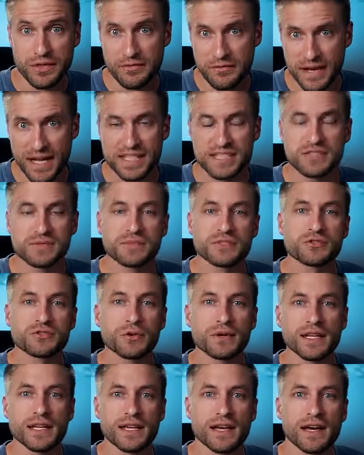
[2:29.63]
The vast
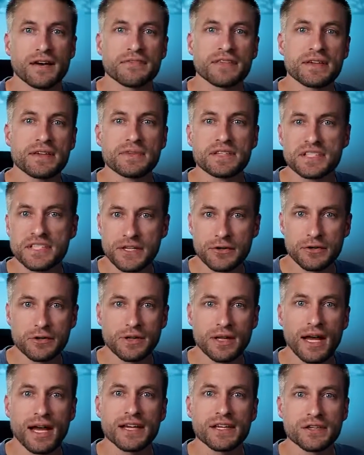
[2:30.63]
majority of the
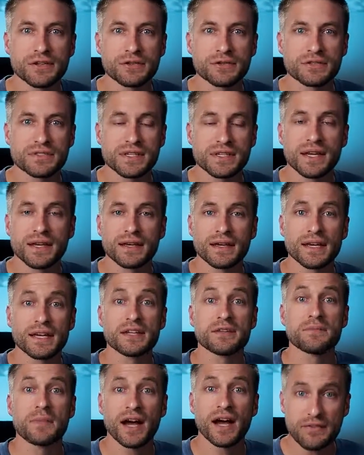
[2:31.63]
material I use
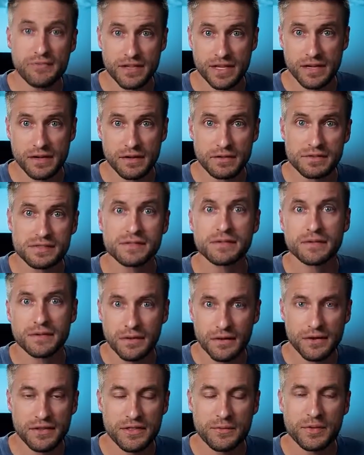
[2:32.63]
in my videos
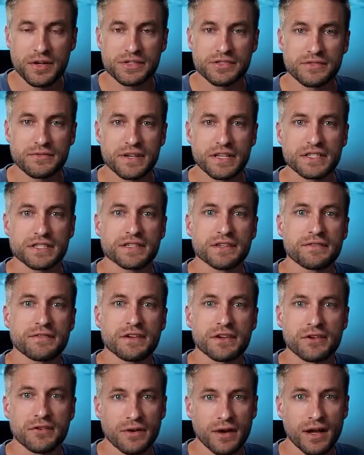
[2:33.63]
on the preservation
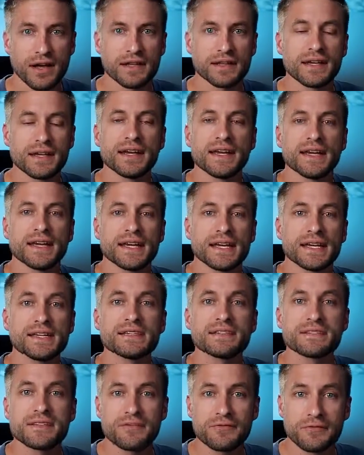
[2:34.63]
of the Quran
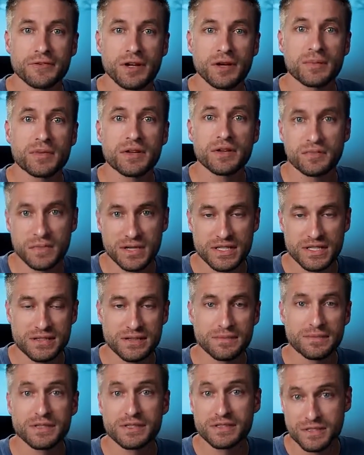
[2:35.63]
is from
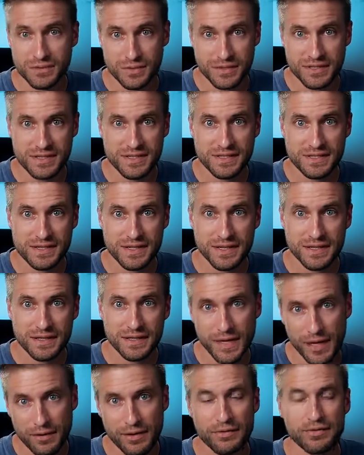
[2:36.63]
Muslim sources.
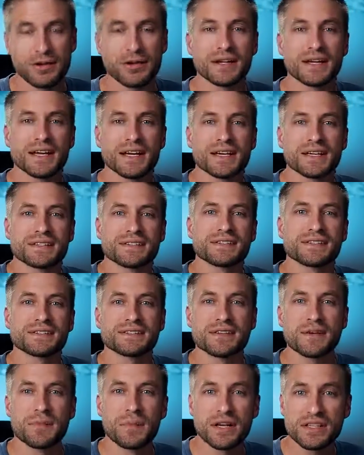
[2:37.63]
However,
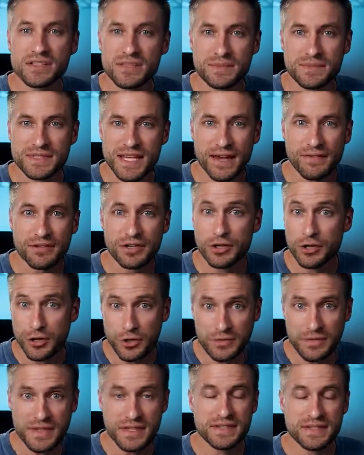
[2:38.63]
since Muslims haven't
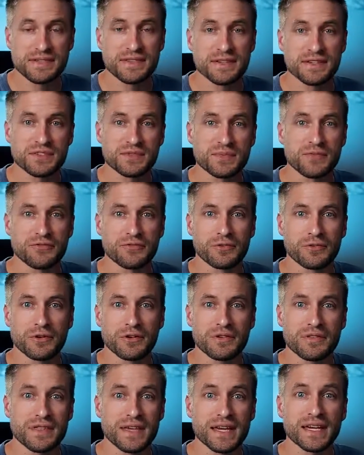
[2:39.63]
heard these things
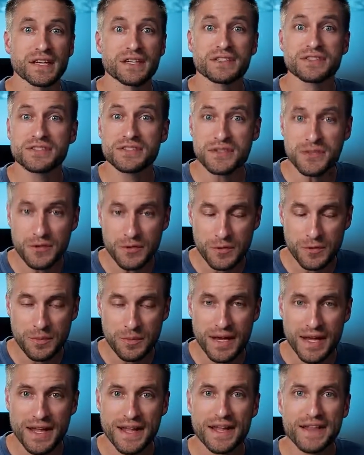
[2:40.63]
before, they
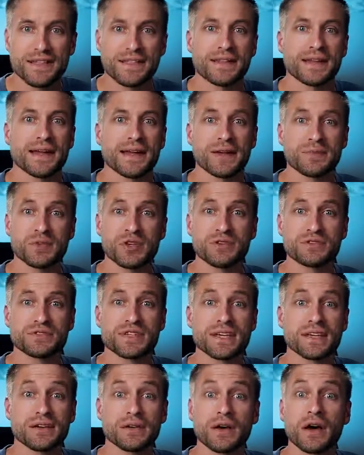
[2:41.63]
assume that I'm
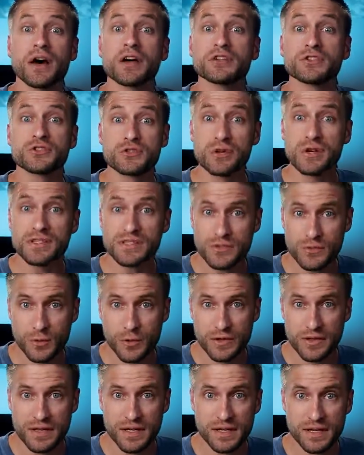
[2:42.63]
using
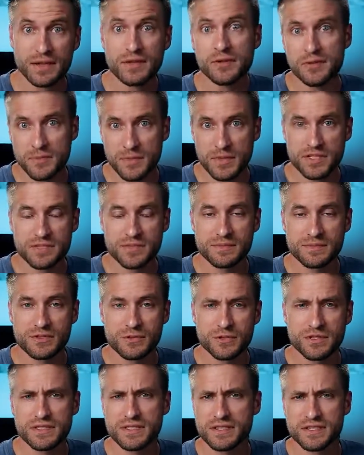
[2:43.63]
untrustworthy Muslim
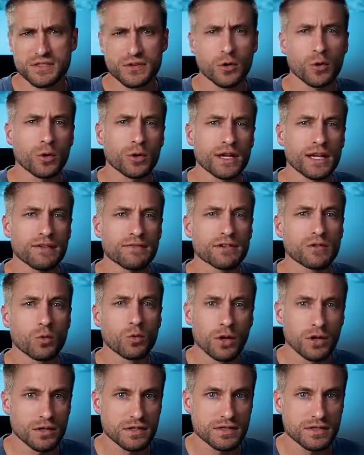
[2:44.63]
sources, or even
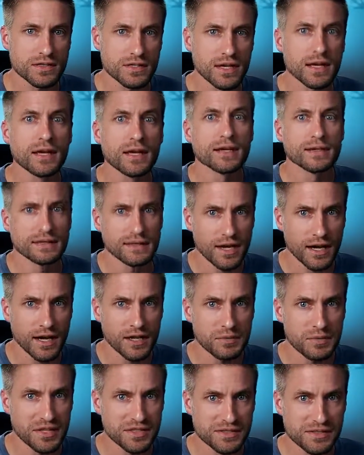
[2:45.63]
worse,
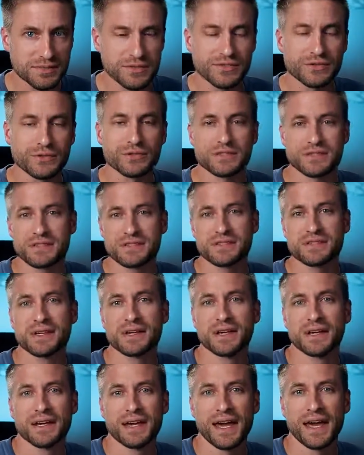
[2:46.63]
non-Muslim sources.
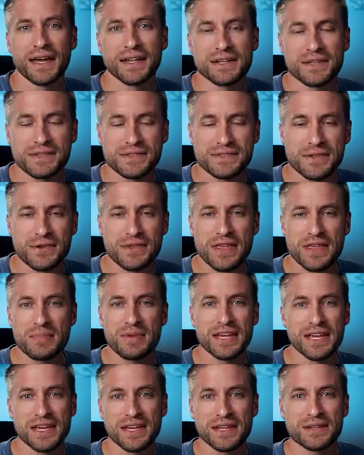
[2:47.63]
And so they
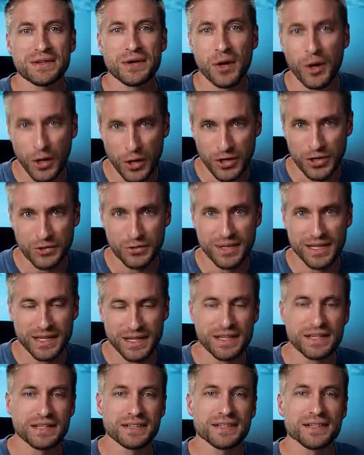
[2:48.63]
begin
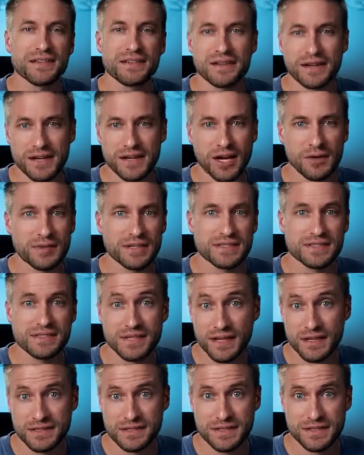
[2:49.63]
arguing in the comments
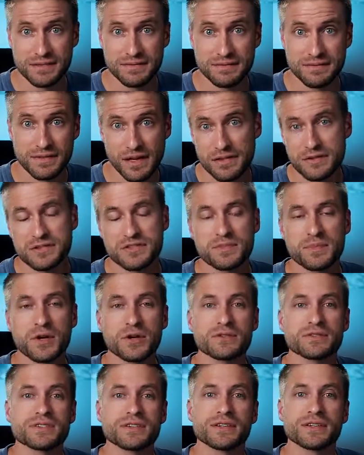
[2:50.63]
section. Others
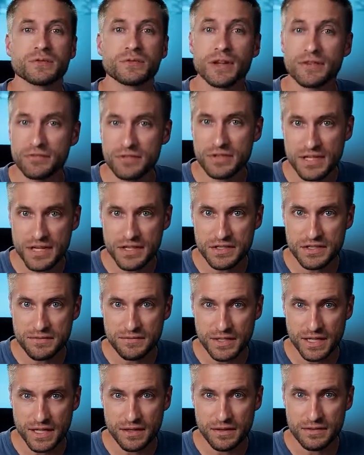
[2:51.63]
post
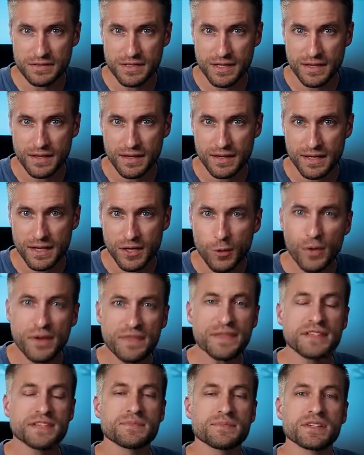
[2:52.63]
refutation videos.
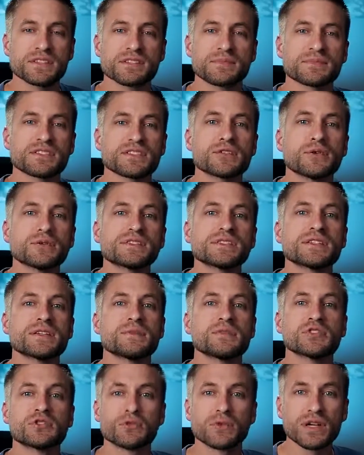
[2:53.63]
What these Muslims don't
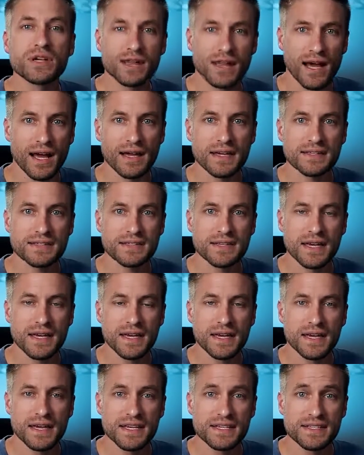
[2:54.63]
seem to realize
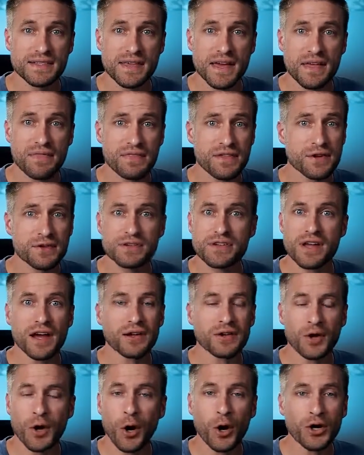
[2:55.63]
is that they're
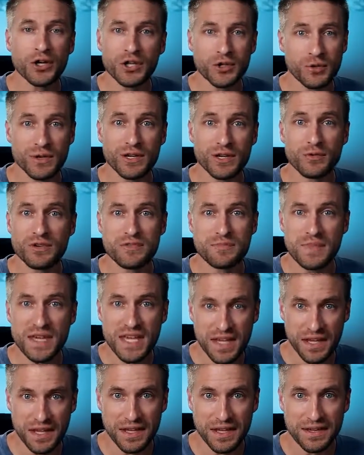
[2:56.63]
not arguing with
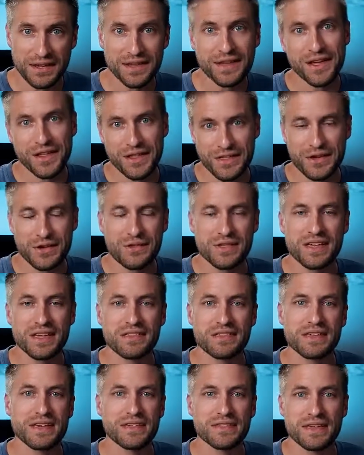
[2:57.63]
me, though
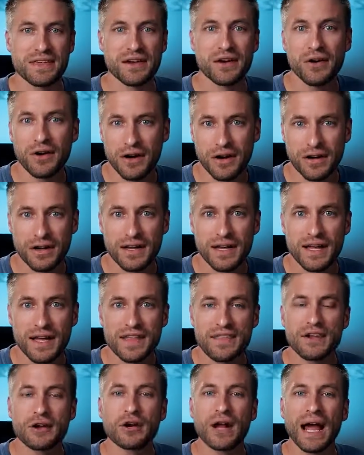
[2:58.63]
they think they are.
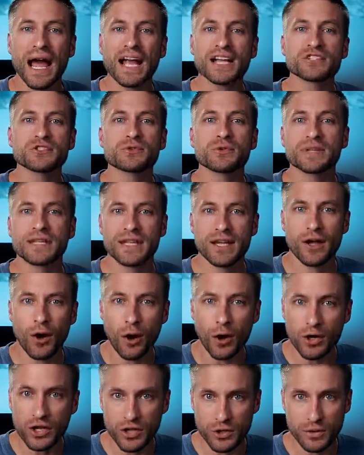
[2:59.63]
They're actually
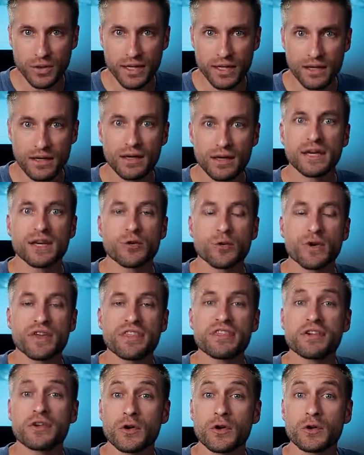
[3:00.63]
arguing
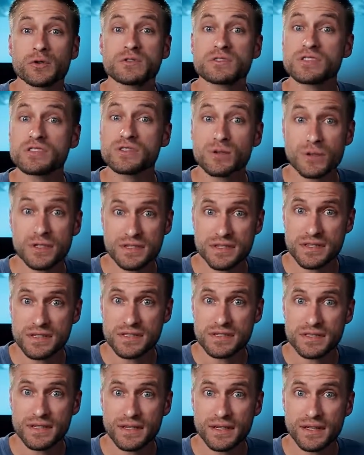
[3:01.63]
with their own
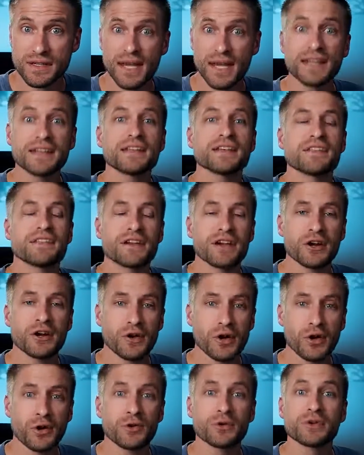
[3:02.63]
sources and
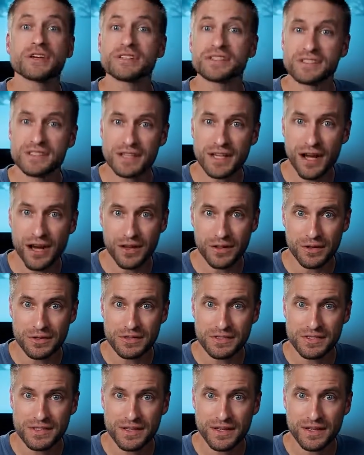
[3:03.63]
their own
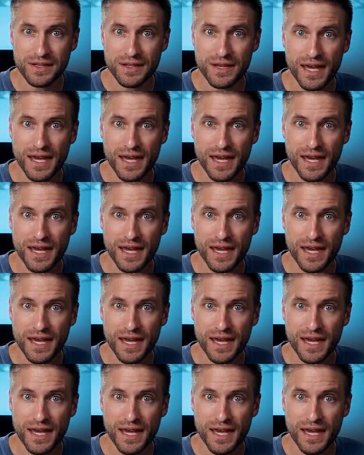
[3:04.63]
scholars.